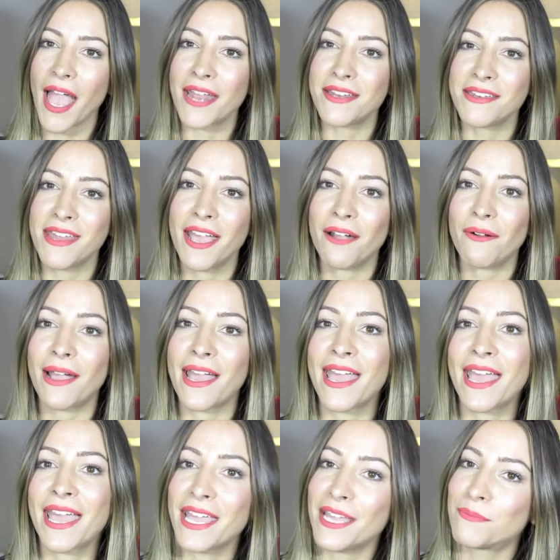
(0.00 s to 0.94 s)
And now a
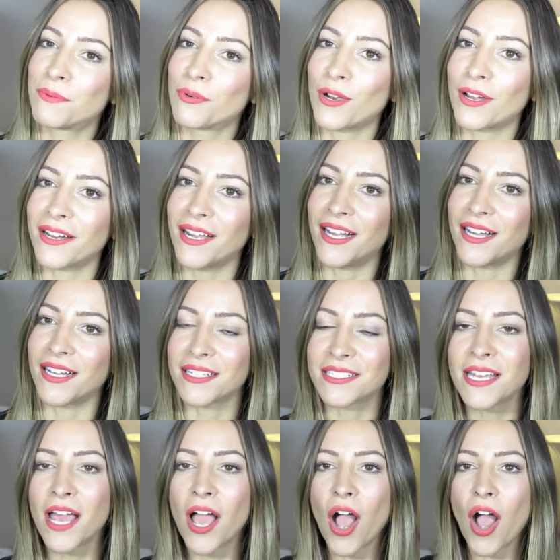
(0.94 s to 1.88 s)
hair
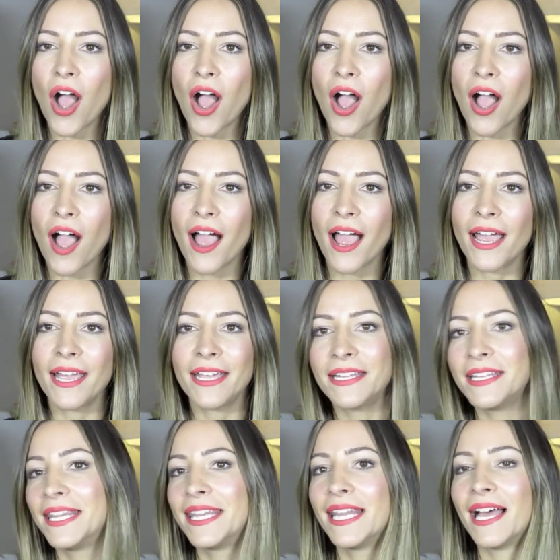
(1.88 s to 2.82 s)
product.
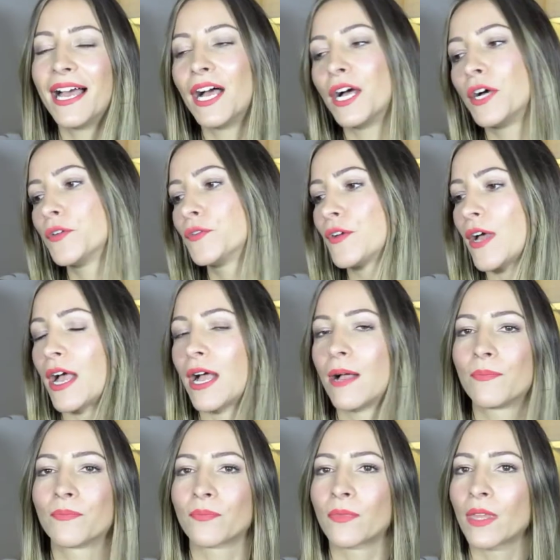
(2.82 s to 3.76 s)
I love,
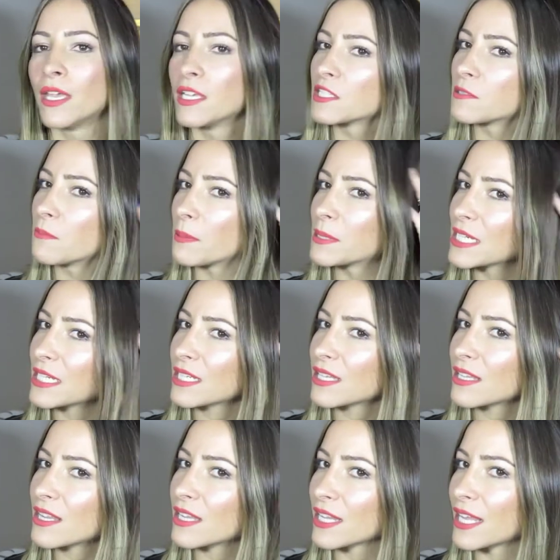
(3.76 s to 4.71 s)
um,
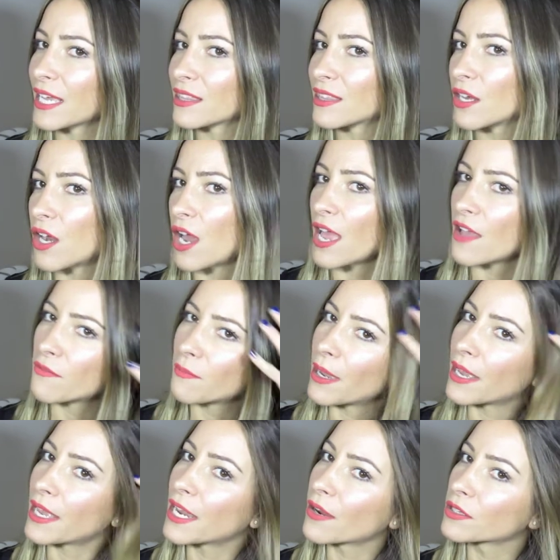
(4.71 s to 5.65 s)
particularly the length that I have
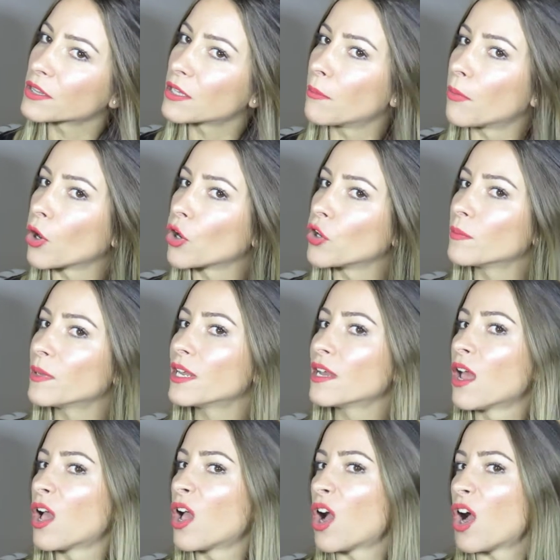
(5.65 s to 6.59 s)
my hair at the moment.
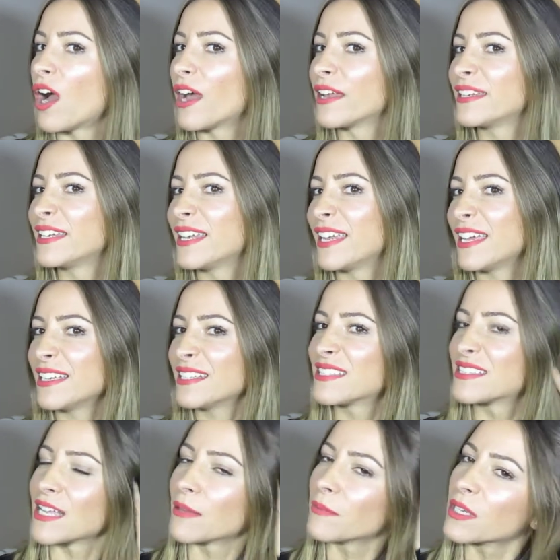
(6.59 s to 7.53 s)
I need
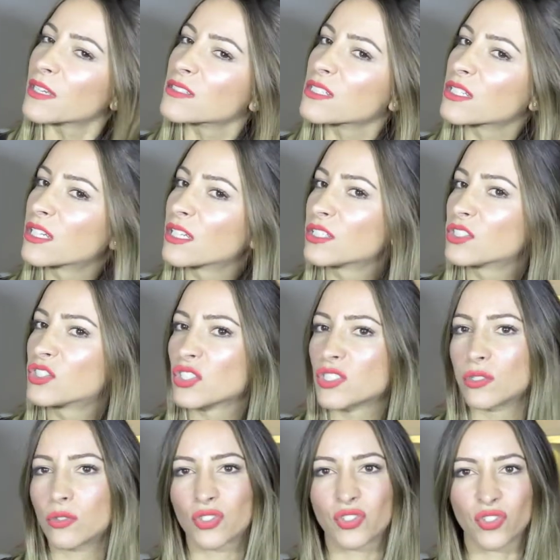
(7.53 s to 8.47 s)
something because it
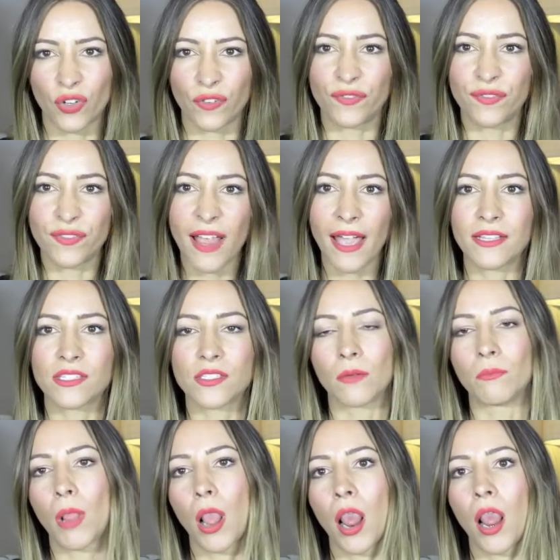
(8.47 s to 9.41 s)
just looks so flat and
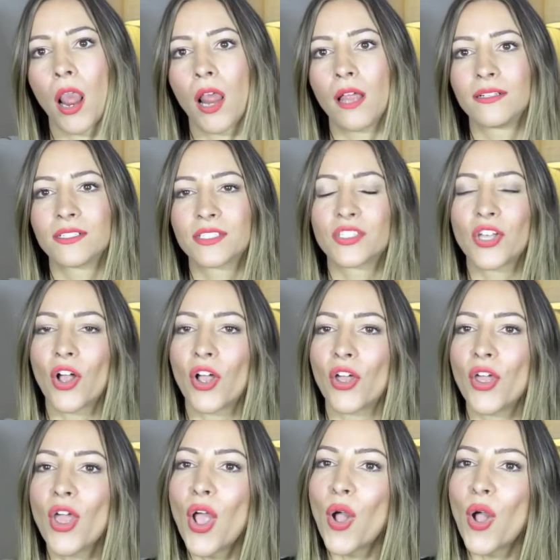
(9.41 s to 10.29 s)
so bleh. So